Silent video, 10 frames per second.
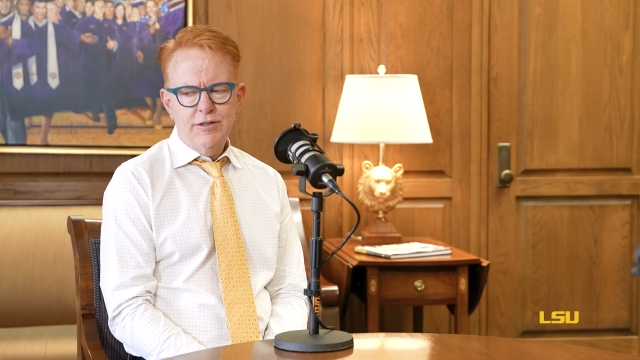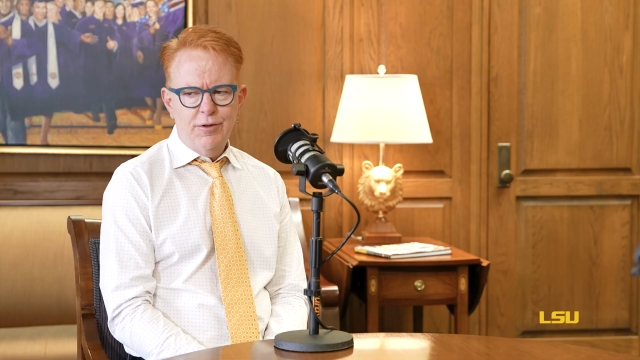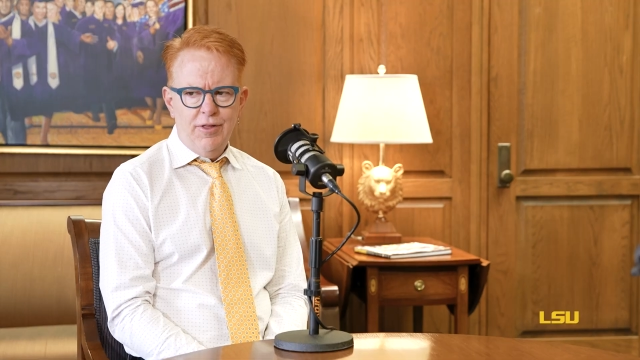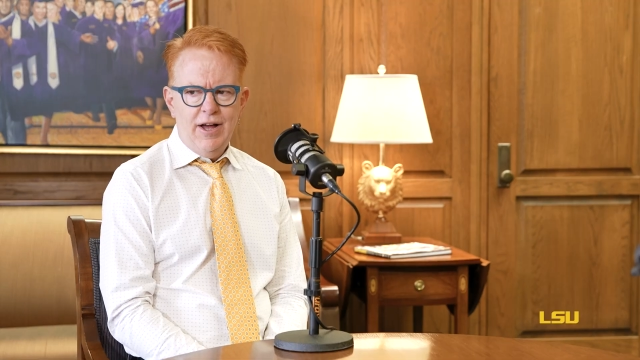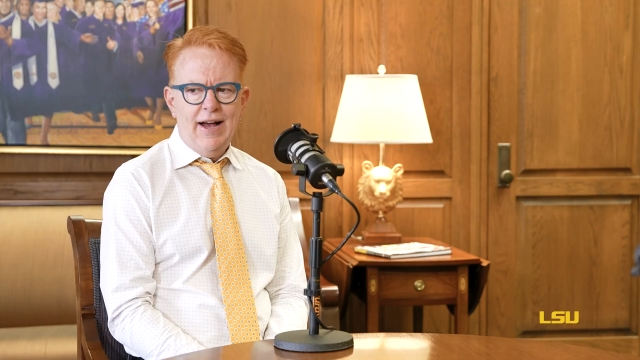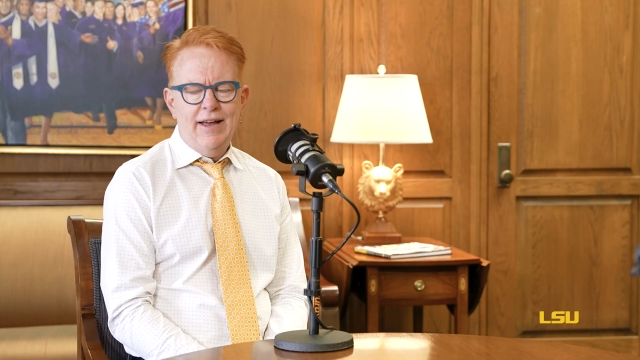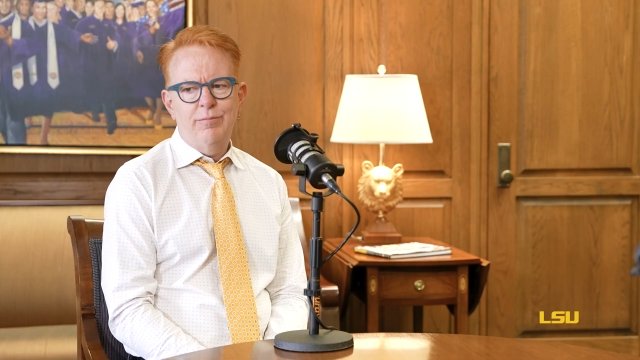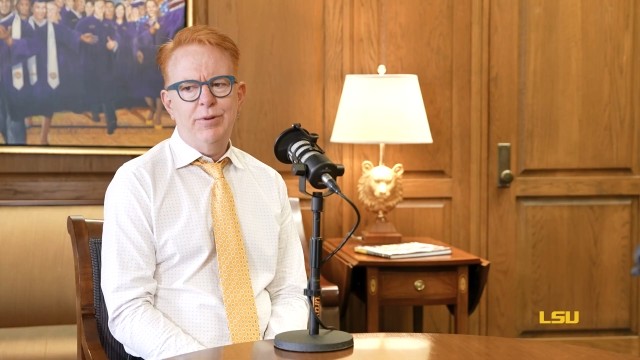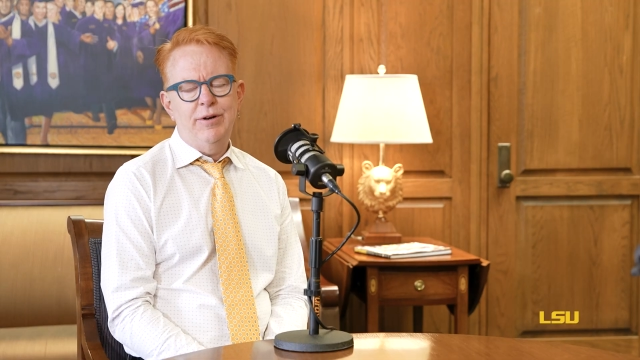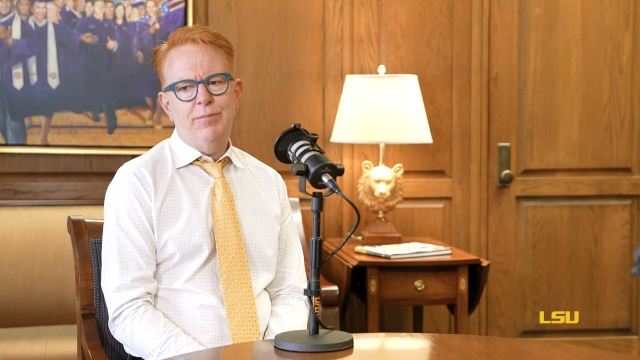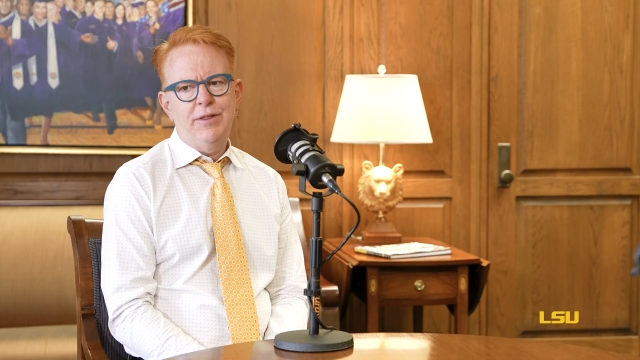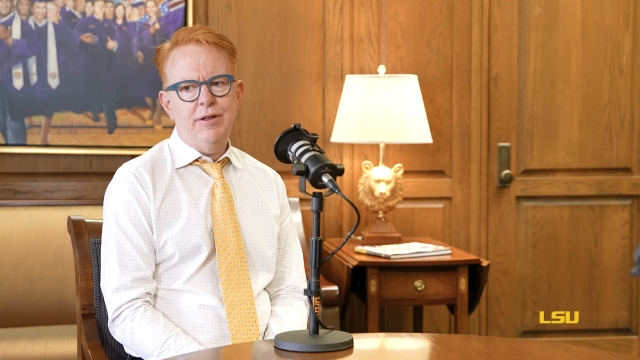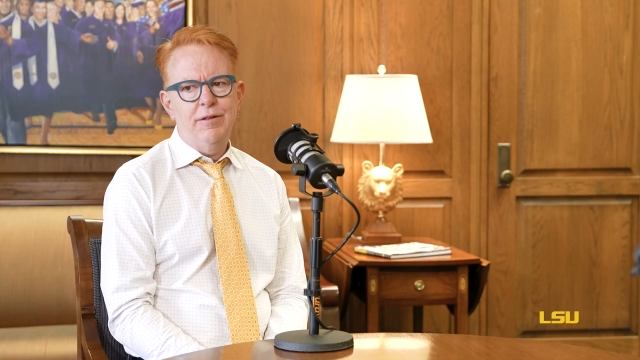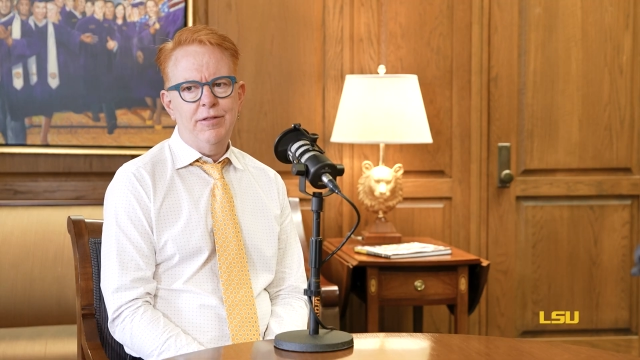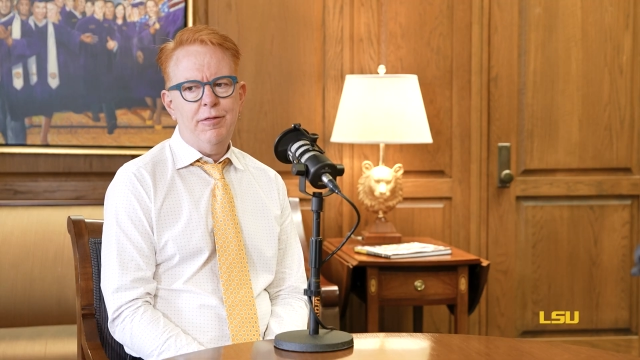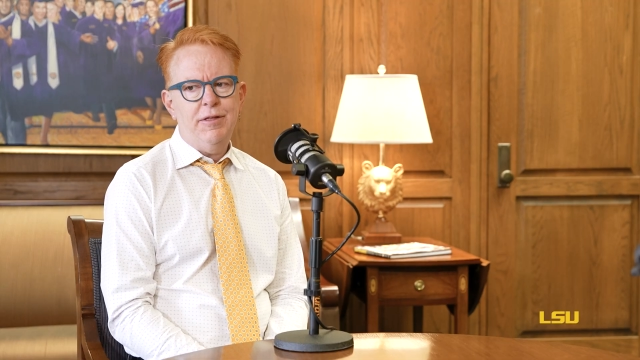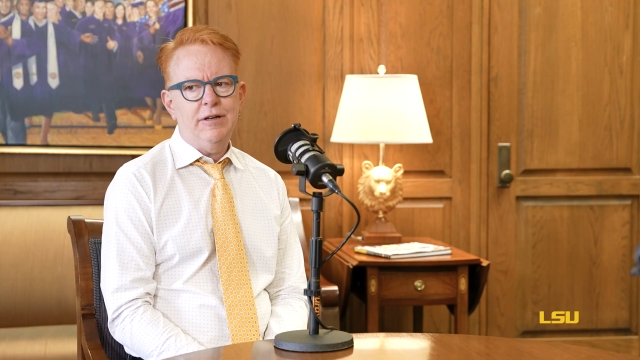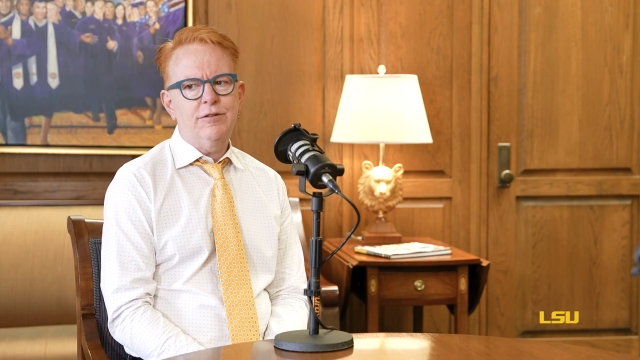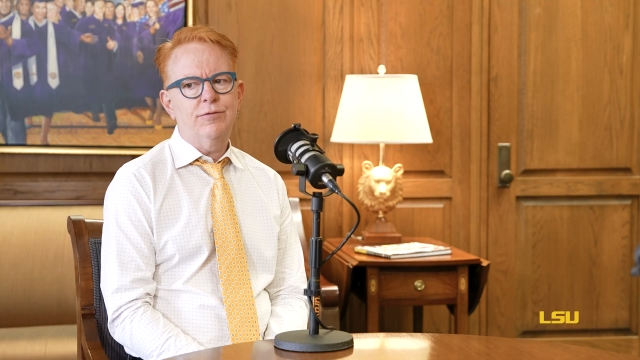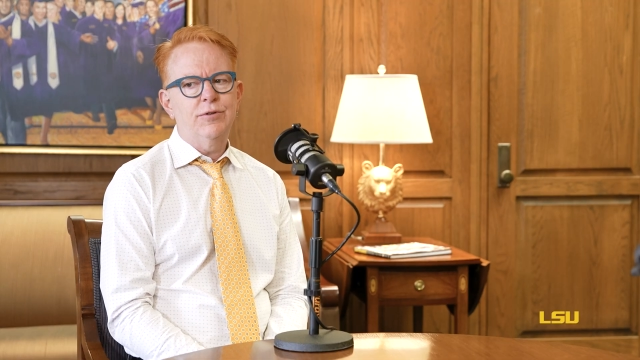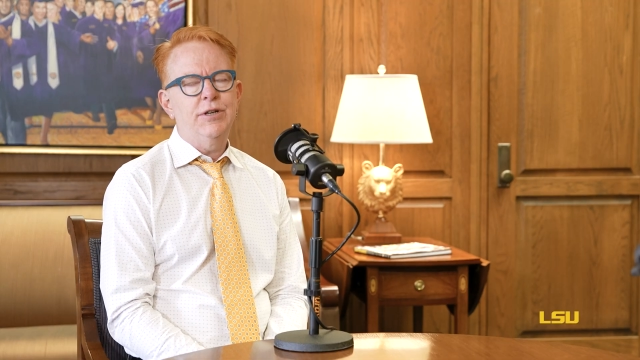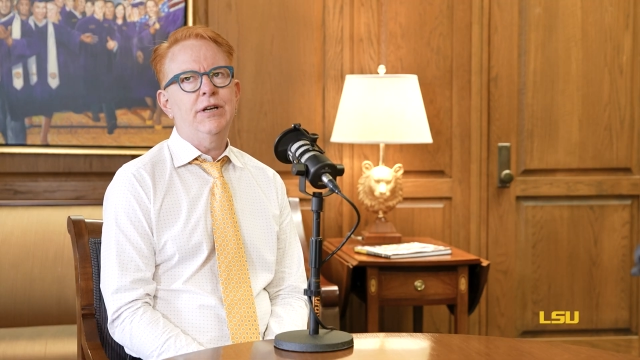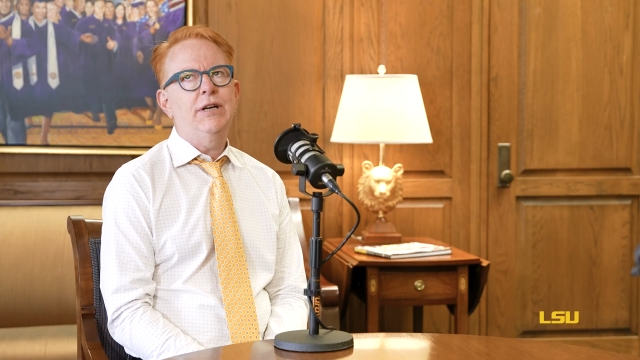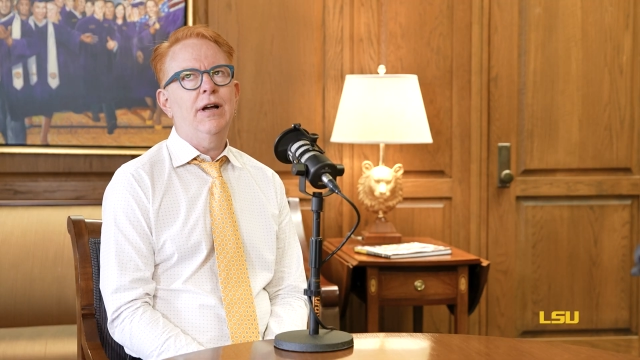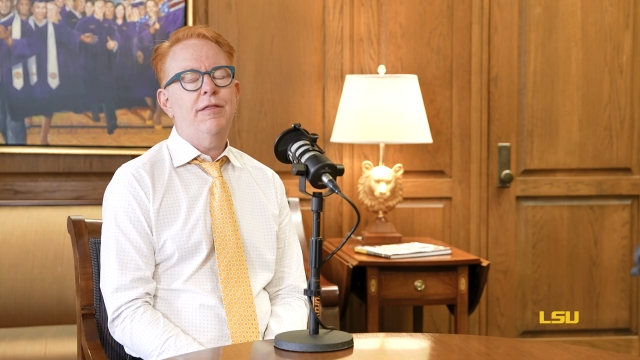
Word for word: So that, but the thing that's really,